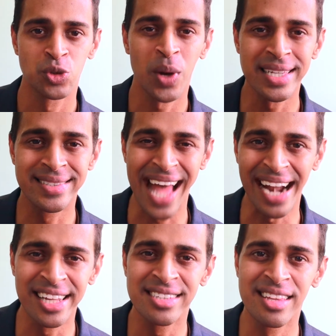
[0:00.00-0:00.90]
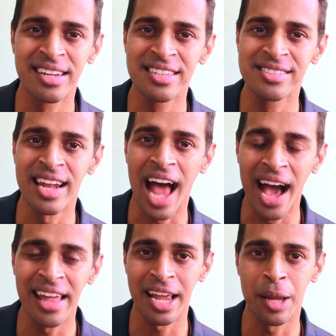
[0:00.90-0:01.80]
So guys, that is the reason
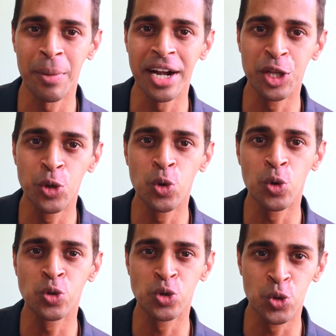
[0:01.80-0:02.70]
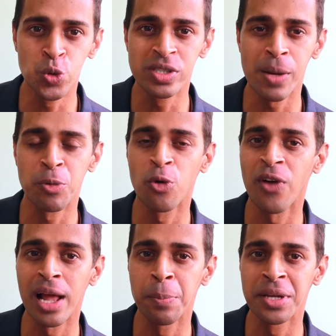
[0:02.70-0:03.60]
I recommend you to choose a profile